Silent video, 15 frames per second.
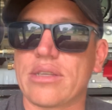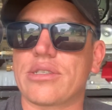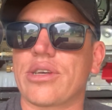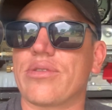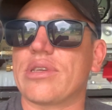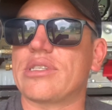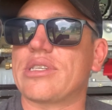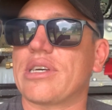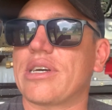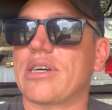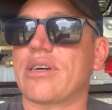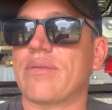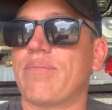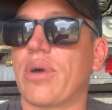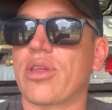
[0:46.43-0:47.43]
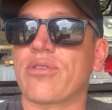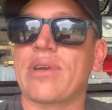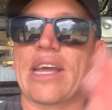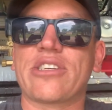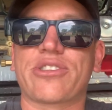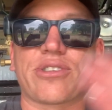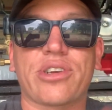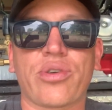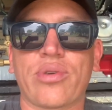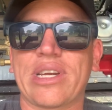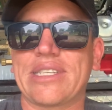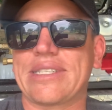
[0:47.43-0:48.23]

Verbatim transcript: So this uh, Mother Nature doing this